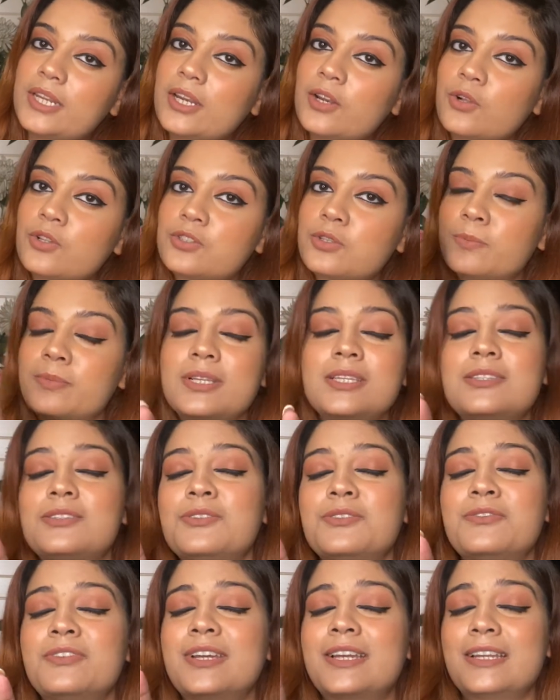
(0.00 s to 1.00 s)
And also please
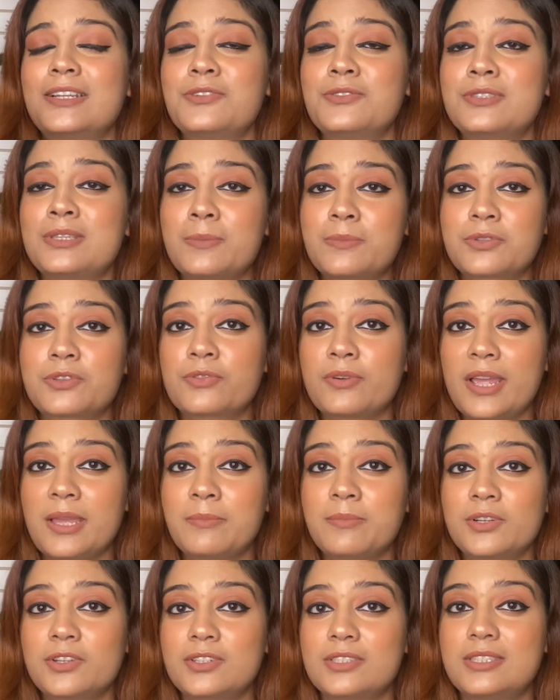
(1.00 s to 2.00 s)
don't forget to subscribe
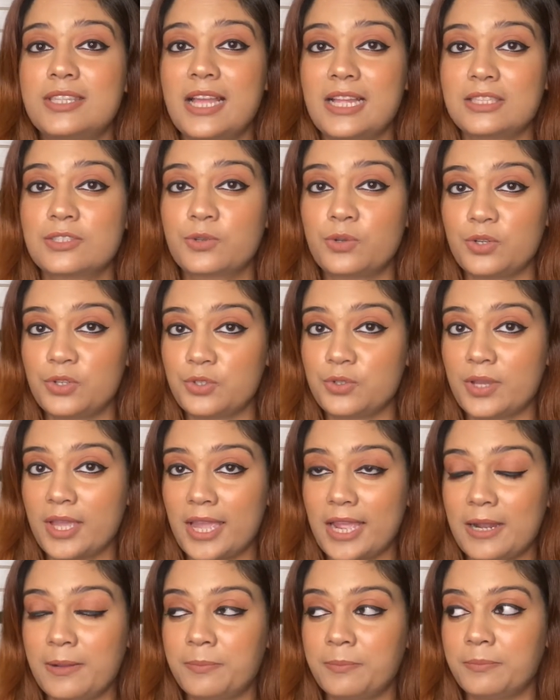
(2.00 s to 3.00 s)
because that's going to
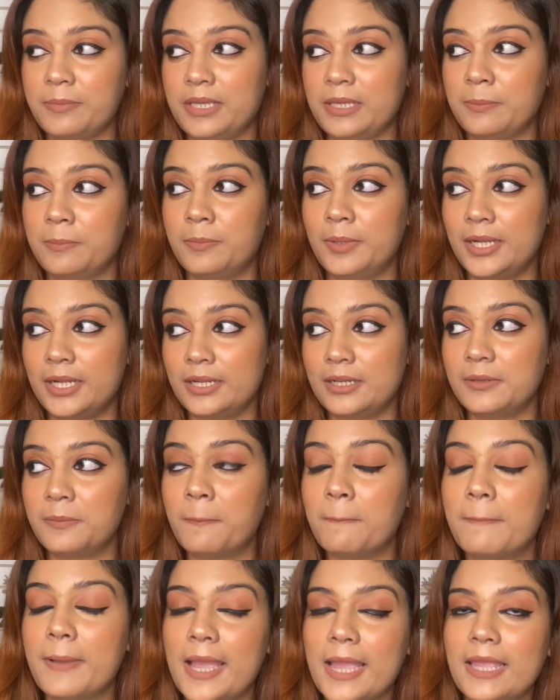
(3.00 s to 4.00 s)
help me build
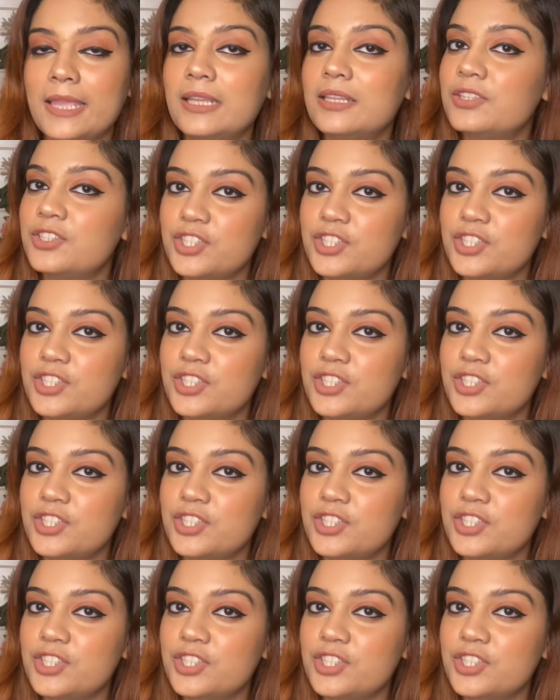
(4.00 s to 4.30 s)
my